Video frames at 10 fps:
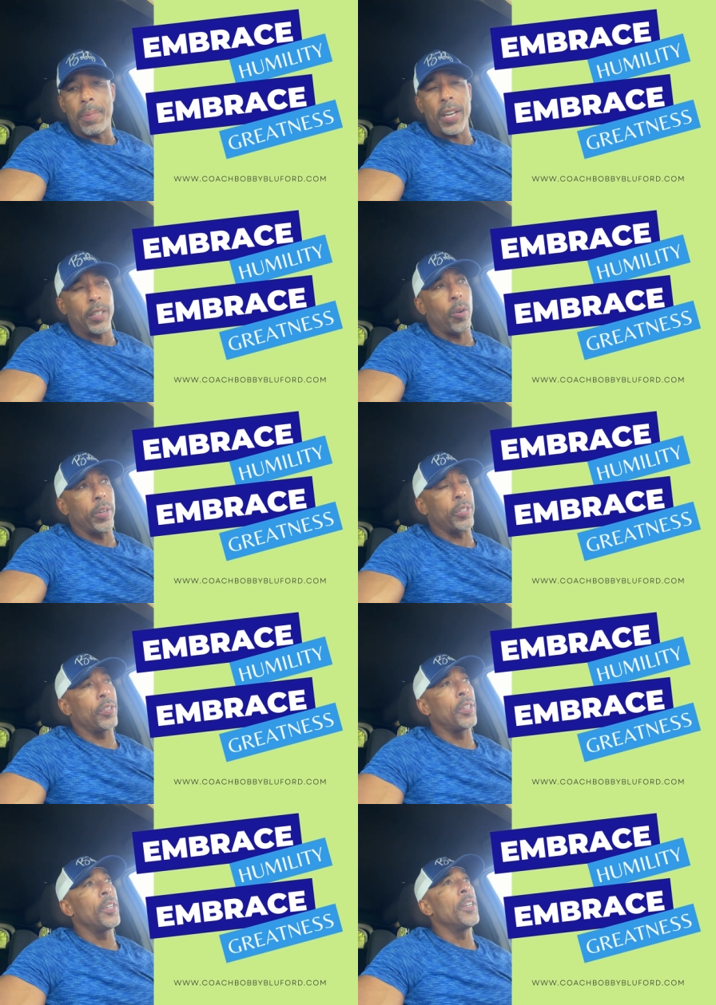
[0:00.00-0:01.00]
being
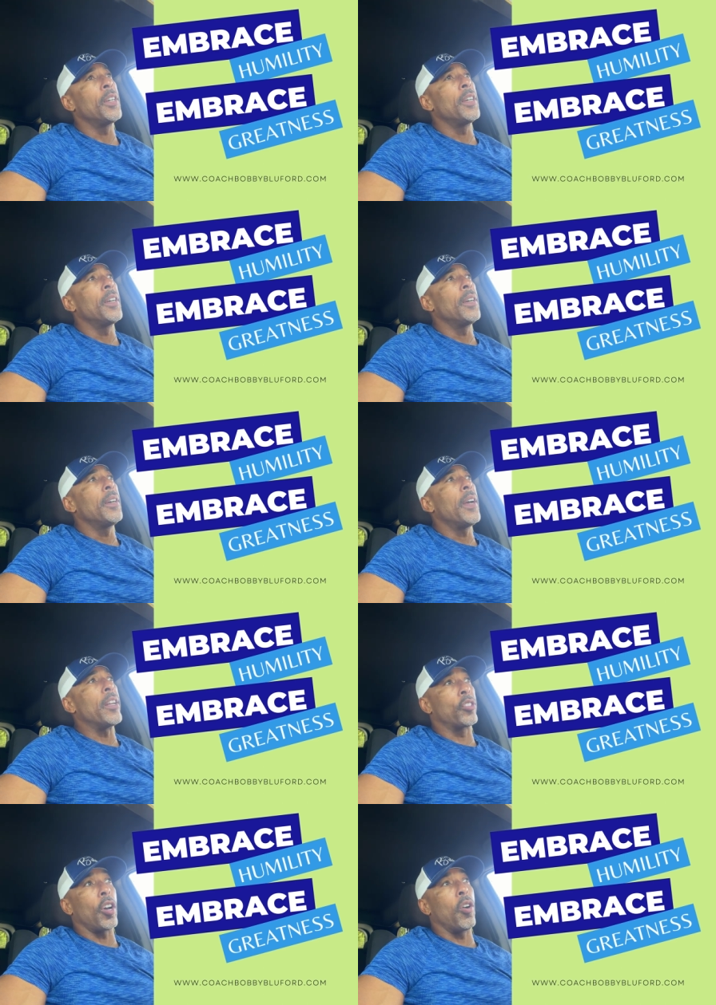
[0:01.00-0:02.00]
noticed.
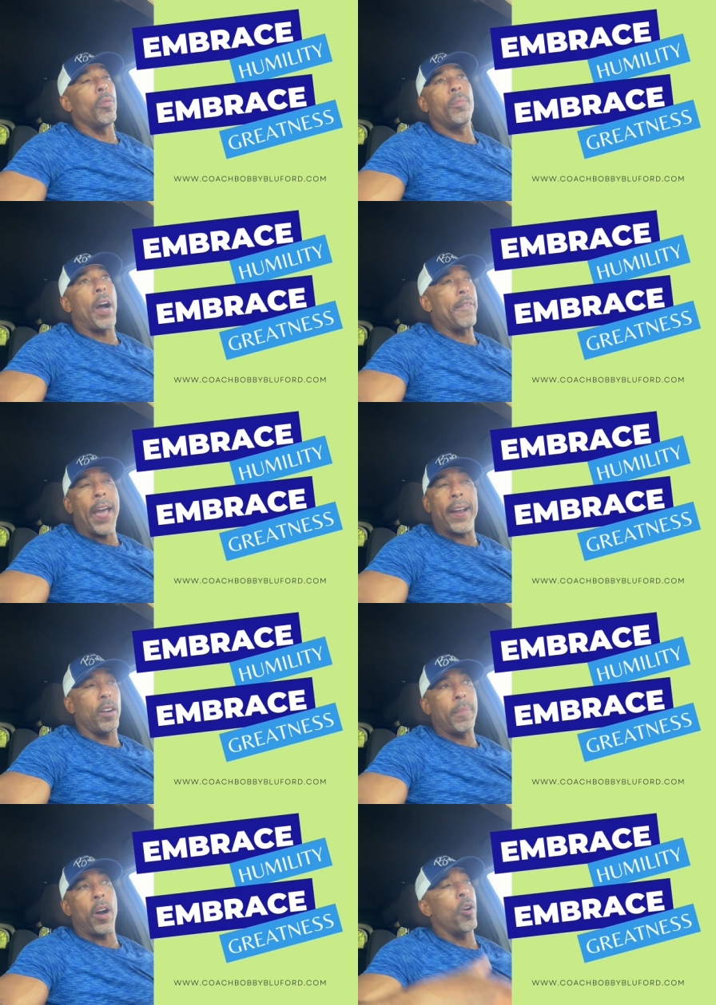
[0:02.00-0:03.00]
And so I've had it
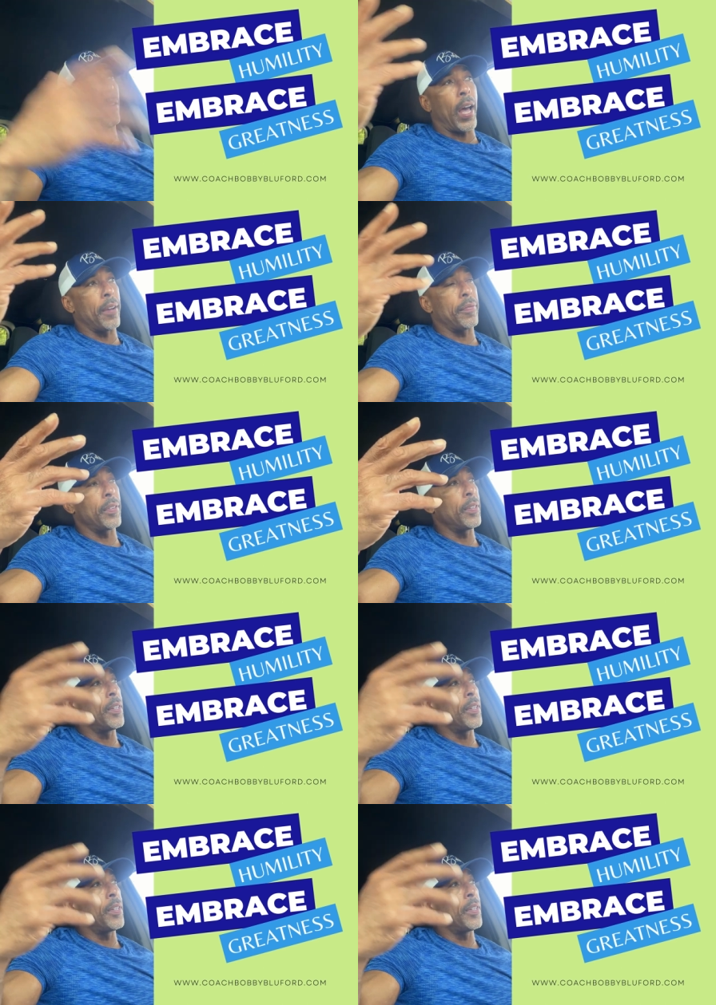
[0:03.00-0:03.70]
up my whole life.